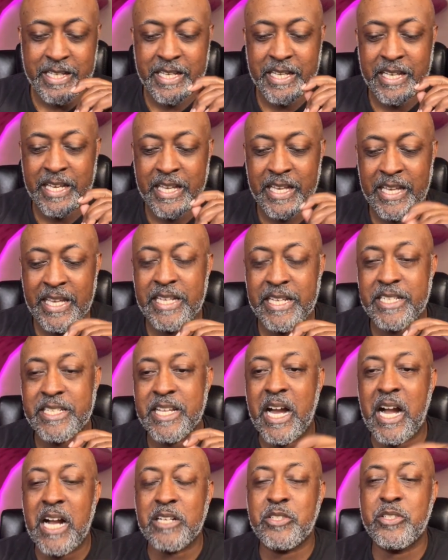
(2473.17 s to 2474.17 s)
He
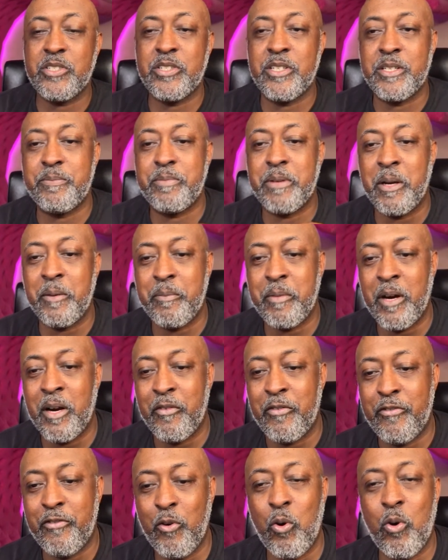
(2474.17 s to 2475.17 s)
doctored a
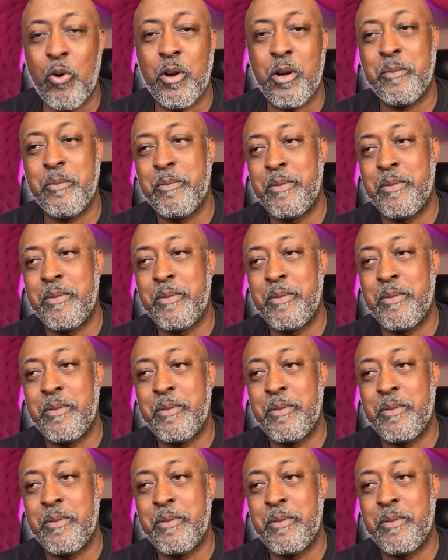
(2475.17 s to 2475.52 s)
form,